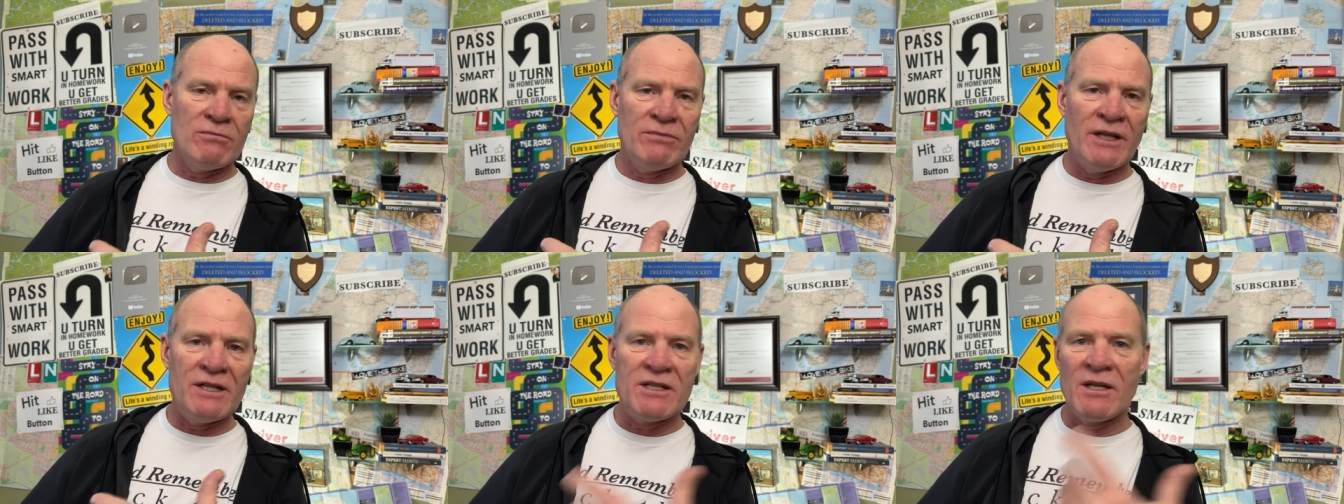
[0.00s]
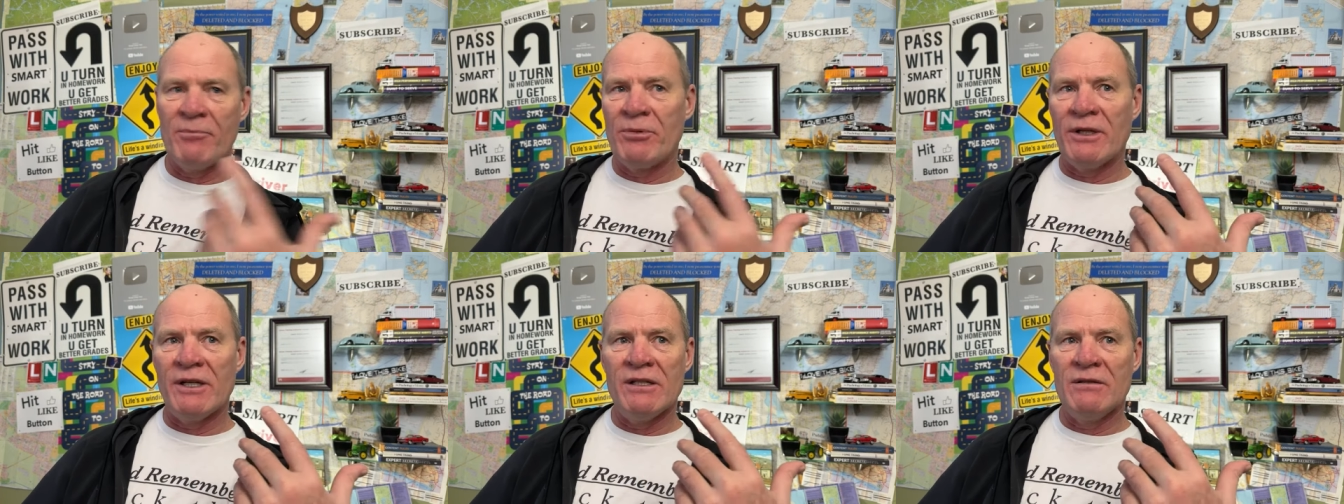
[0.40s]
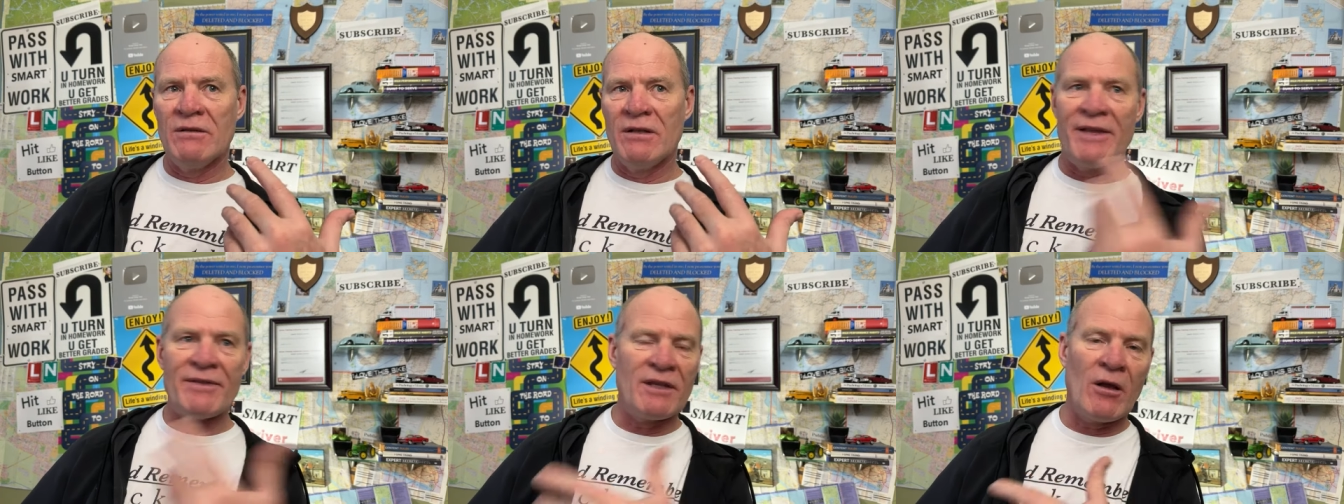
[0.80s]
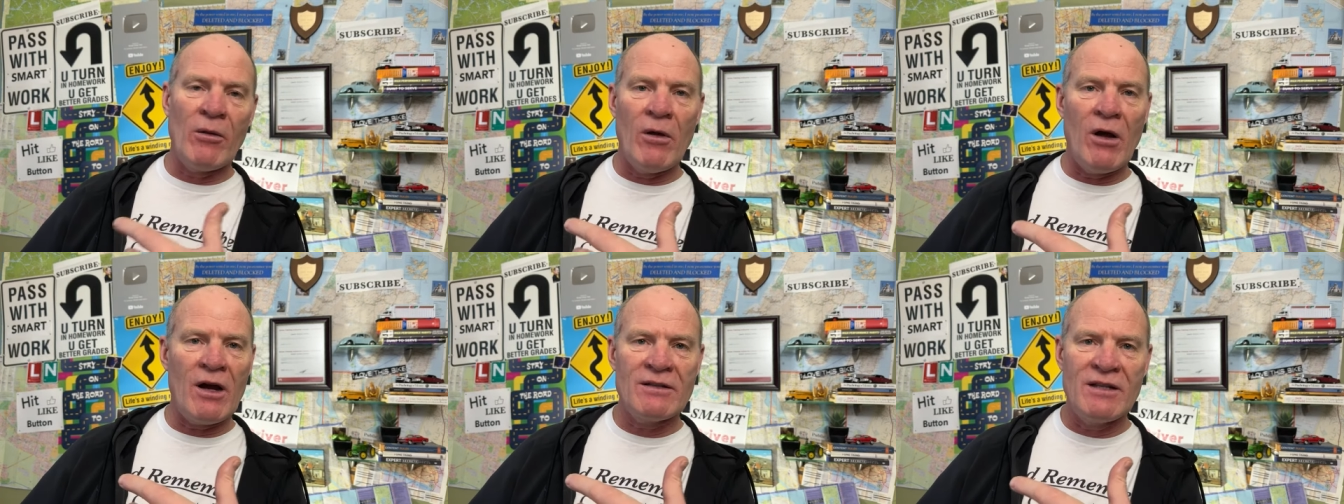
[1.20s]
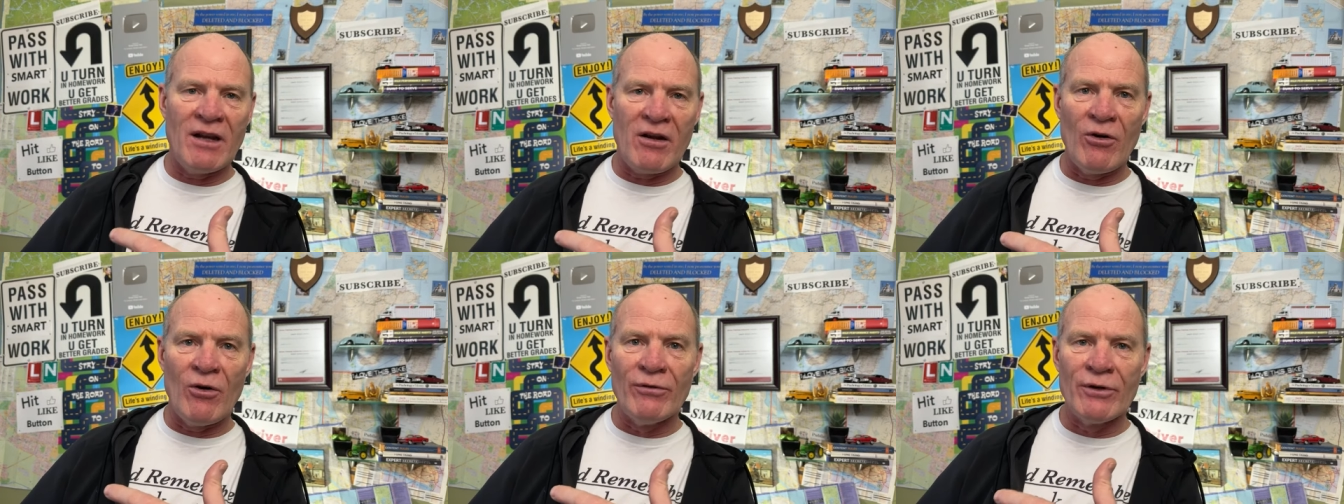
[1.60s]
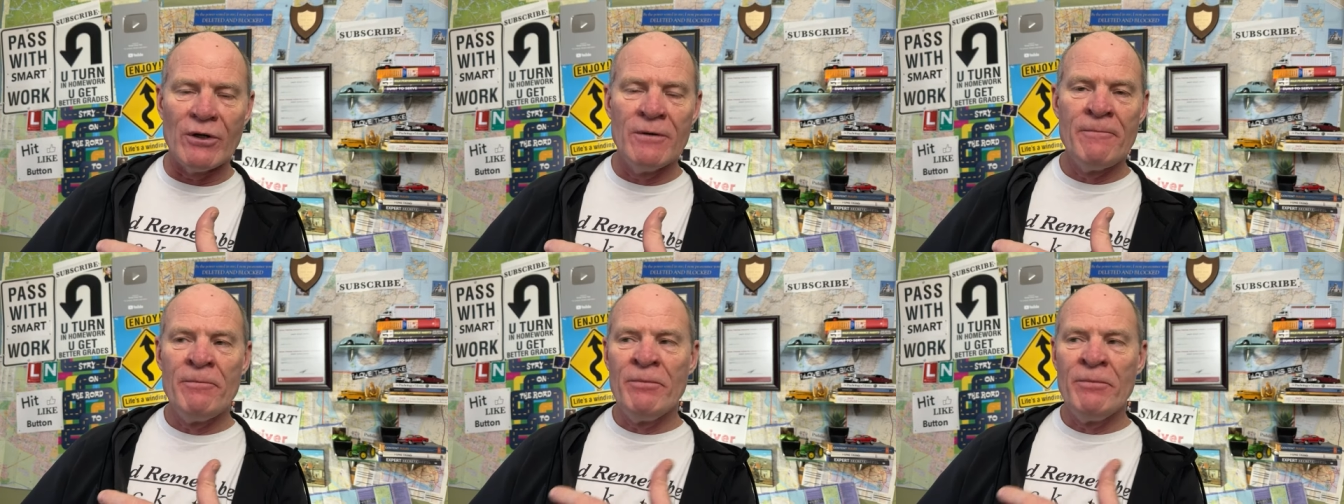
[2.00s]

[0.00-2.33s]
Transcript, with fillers: They simply let the clock tick over